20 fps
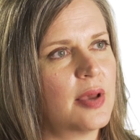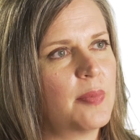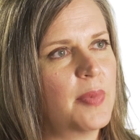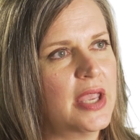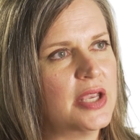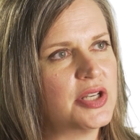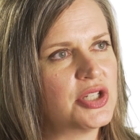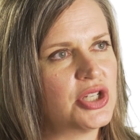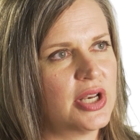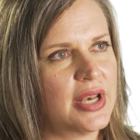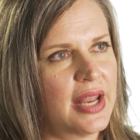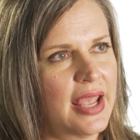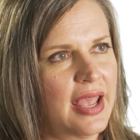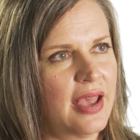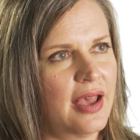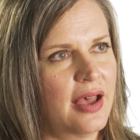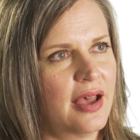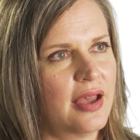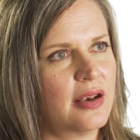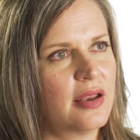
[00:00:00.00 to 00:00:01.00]
a patient
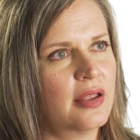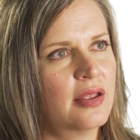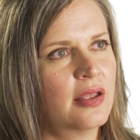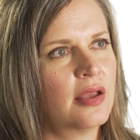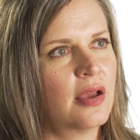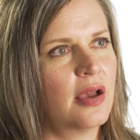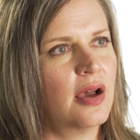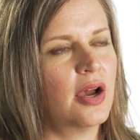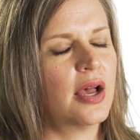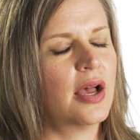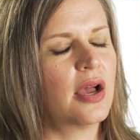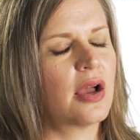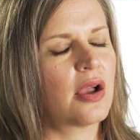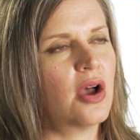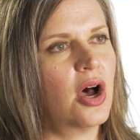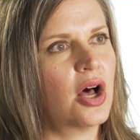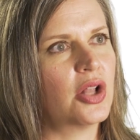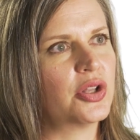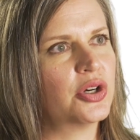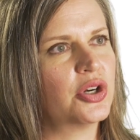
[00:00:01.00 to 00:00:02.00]
had
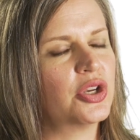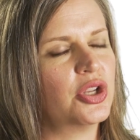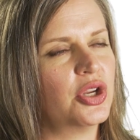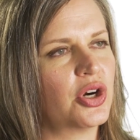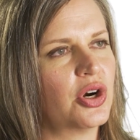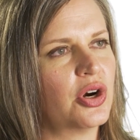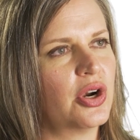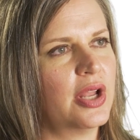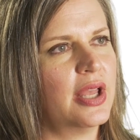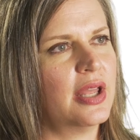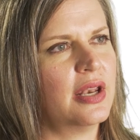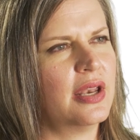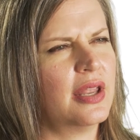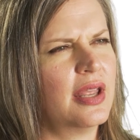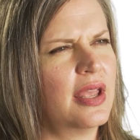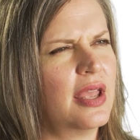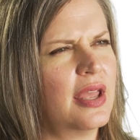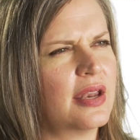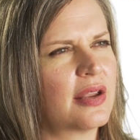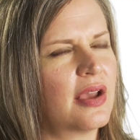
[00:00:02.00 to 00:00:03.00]
colored urine
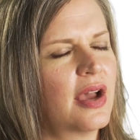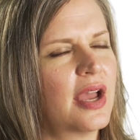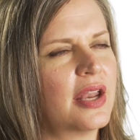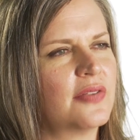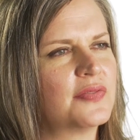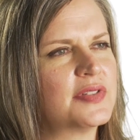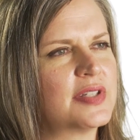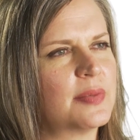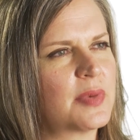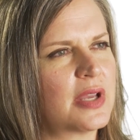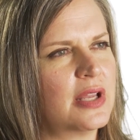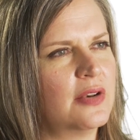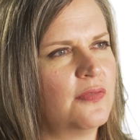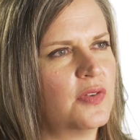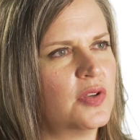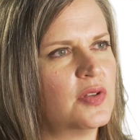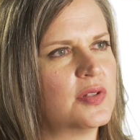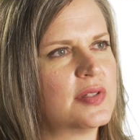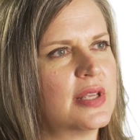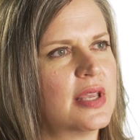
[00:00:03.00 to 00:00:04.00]
and kind of some
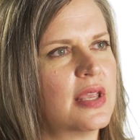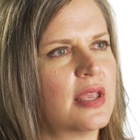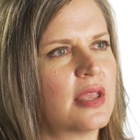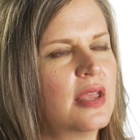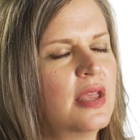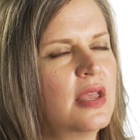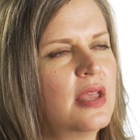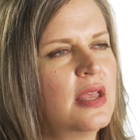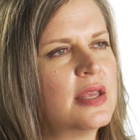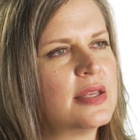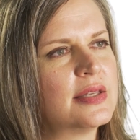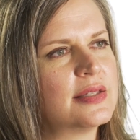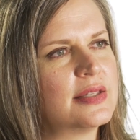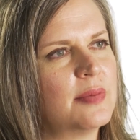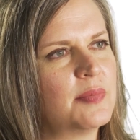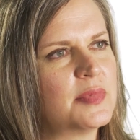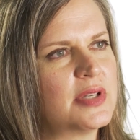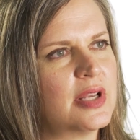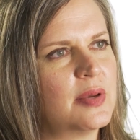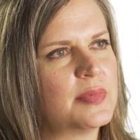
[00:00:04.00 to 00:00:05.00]
confusing
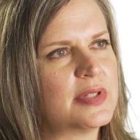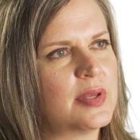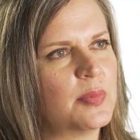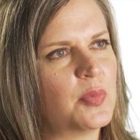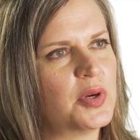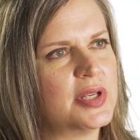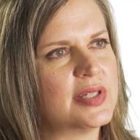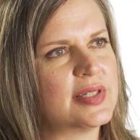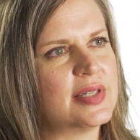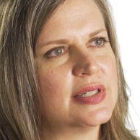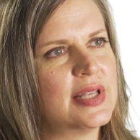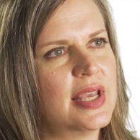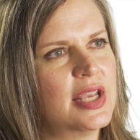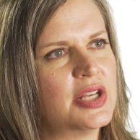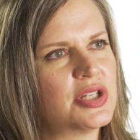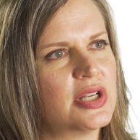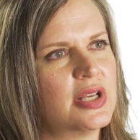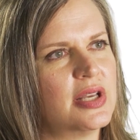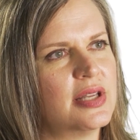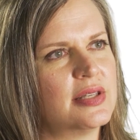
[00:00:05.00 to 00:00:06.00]
symptoms and
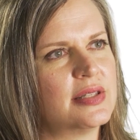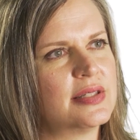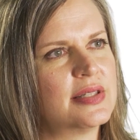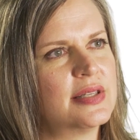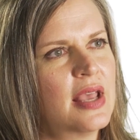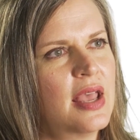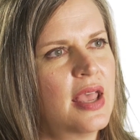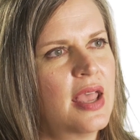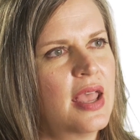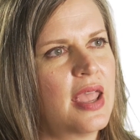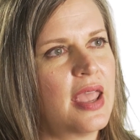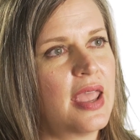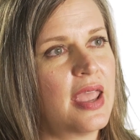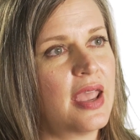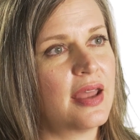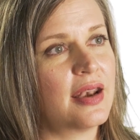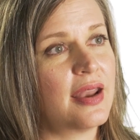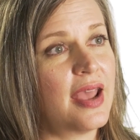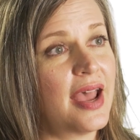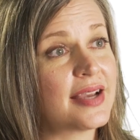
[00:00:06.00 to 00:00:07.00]
presentations. And